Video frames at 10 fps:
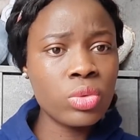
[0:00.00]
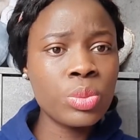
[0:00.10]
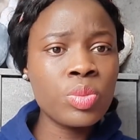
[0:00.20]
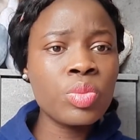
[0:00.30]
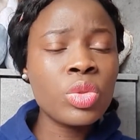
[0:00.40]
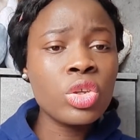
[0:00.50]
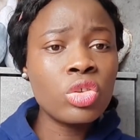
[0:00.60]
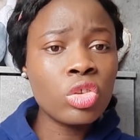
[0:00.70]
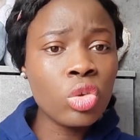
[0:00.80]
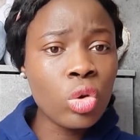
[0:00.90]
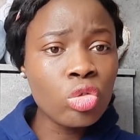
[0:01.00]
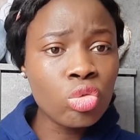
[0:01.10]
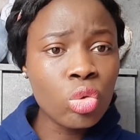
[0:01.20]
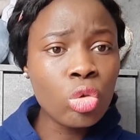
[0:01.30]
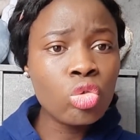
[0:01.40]
It's also going
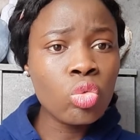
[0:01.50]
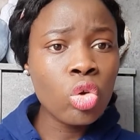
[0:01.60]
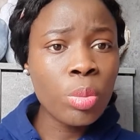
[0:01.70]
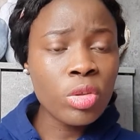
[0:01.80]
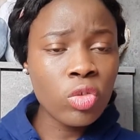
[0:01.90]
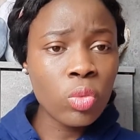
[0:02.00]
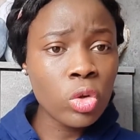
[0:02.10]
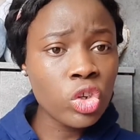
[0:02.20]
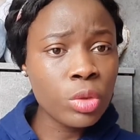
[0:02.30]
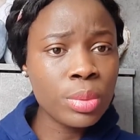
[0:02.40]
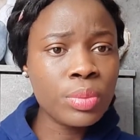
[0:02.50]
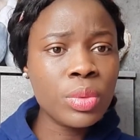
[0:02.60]
to go to your place of worship.